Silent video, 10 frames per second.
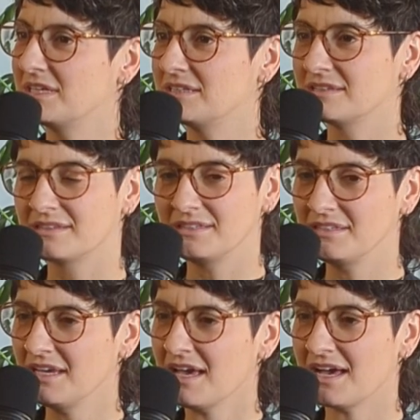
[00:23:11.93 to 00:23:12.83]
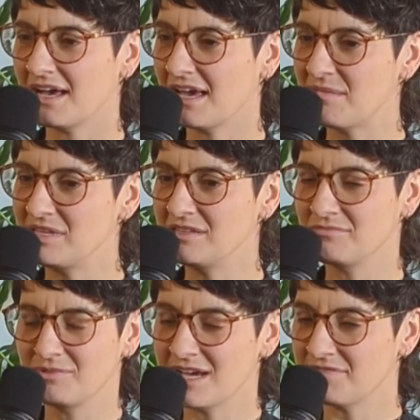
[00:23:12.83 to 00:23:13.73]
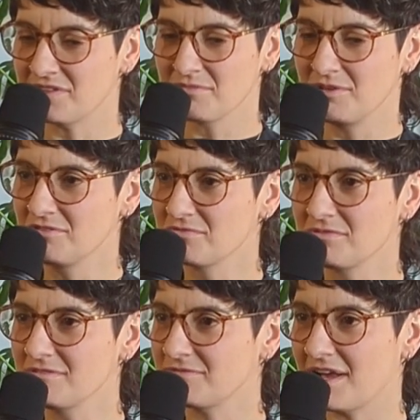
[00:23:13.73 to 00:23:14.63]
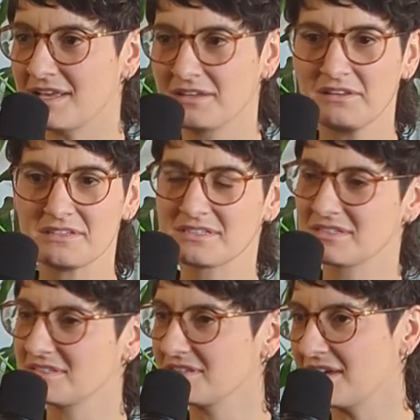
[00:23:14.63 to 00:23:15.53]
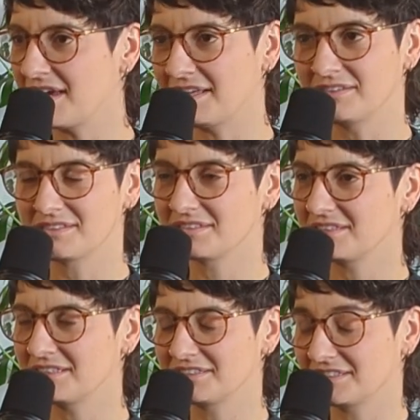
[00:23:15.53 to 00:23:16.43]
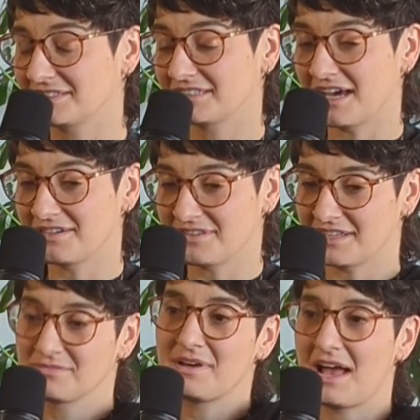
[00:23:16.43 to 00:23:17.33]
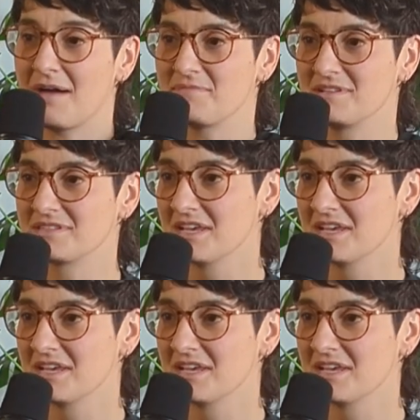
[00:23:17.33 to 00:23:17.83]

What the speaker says: And yeah, I mean, we have other mutual friends, and it just kind of that's what happens.